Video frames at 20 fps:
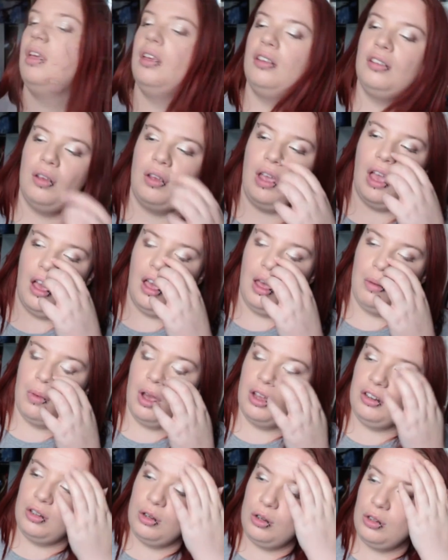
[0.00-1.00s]
So yeah,
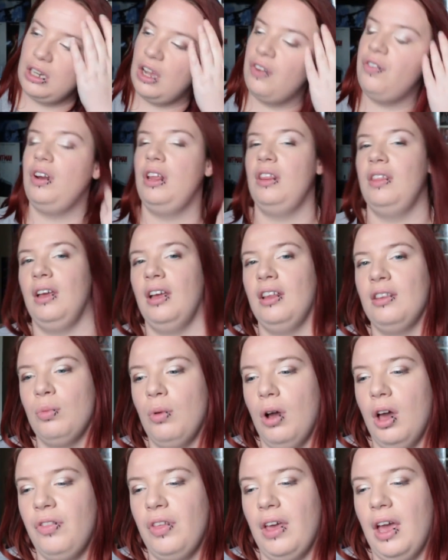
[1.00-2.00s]
I do definitely think it's
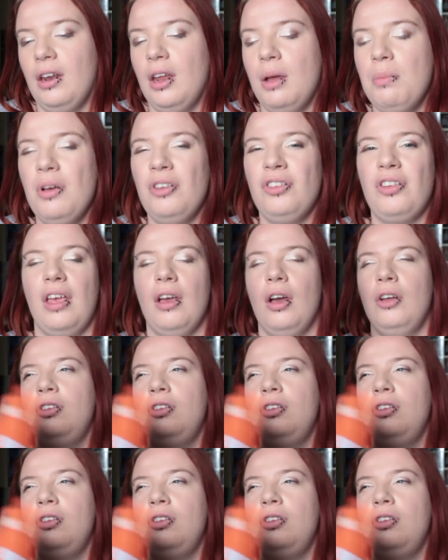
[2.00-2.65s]
worth it, and I must say,